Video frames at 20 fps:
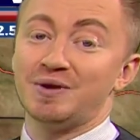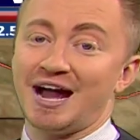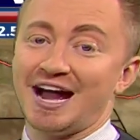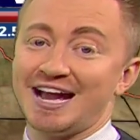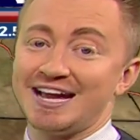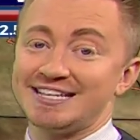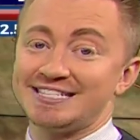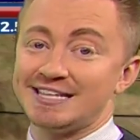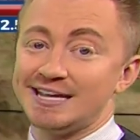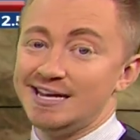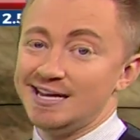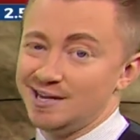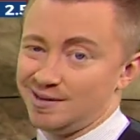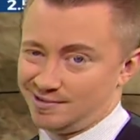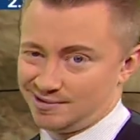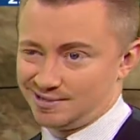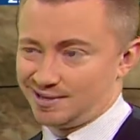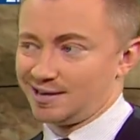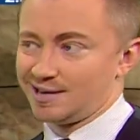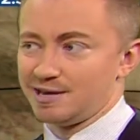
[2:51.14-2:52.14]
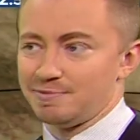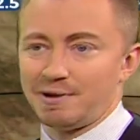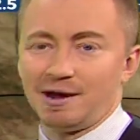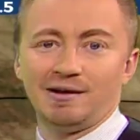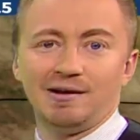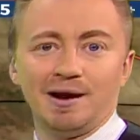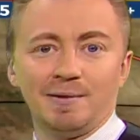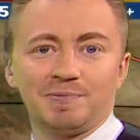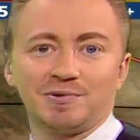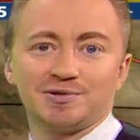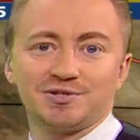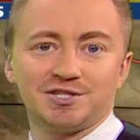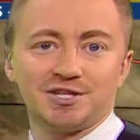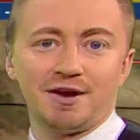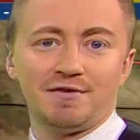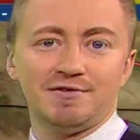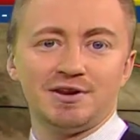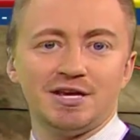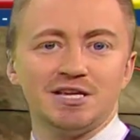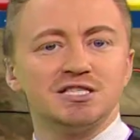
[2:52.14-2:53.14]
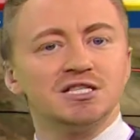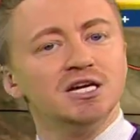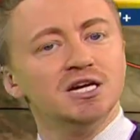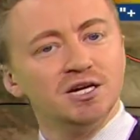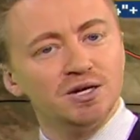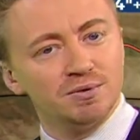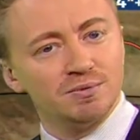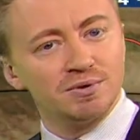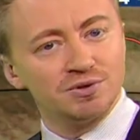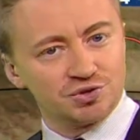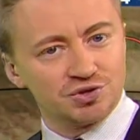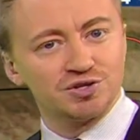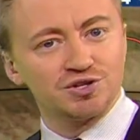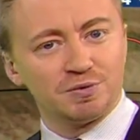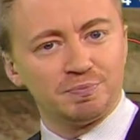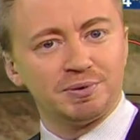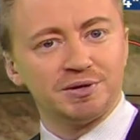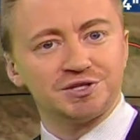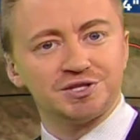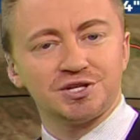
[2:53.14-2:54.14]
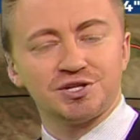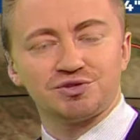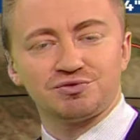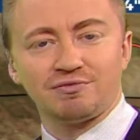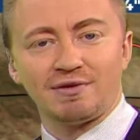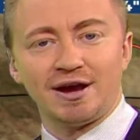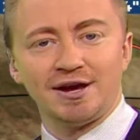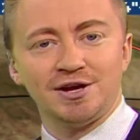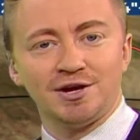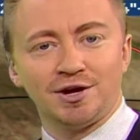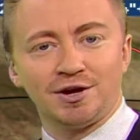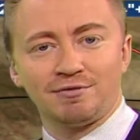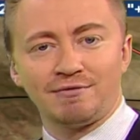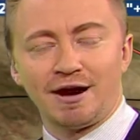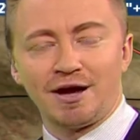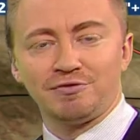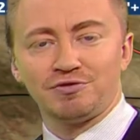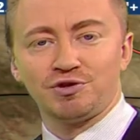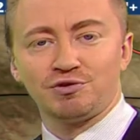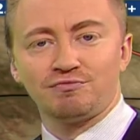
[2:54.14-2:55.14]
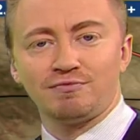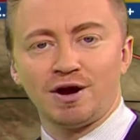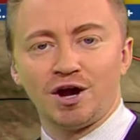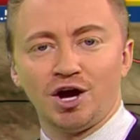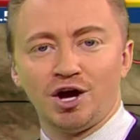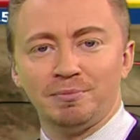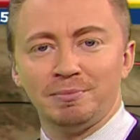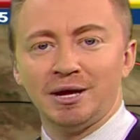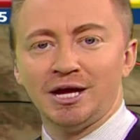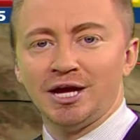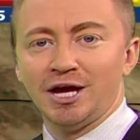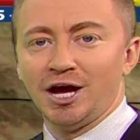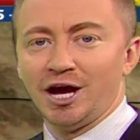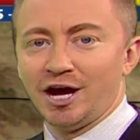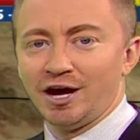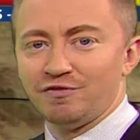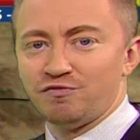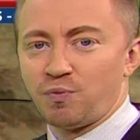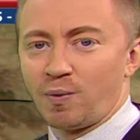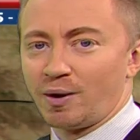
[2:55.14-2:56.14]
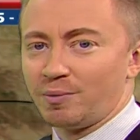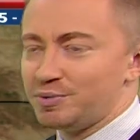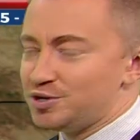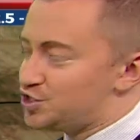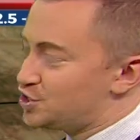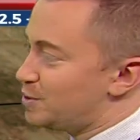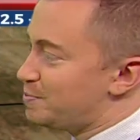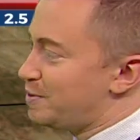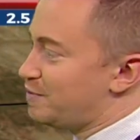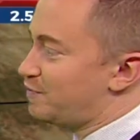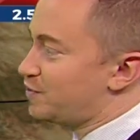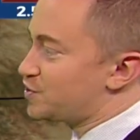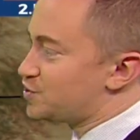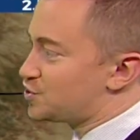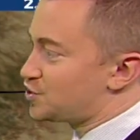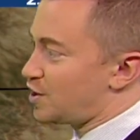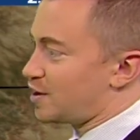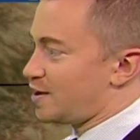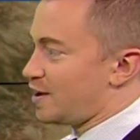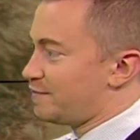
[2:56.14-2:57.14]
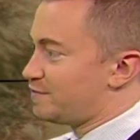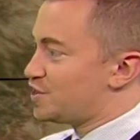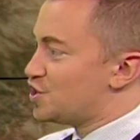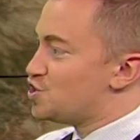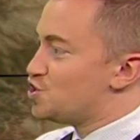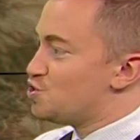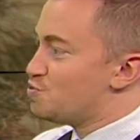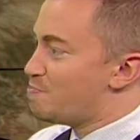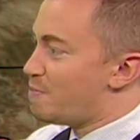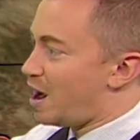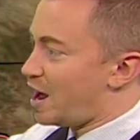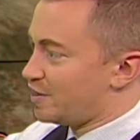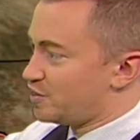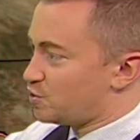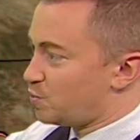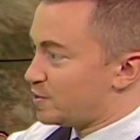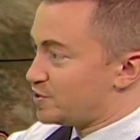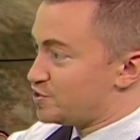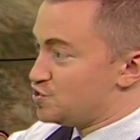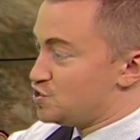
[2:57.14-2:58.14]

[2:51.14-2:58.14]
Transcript: highs. We're talking about upper 70s, which still puts us right around the realm of where we should be for the start of the new month, with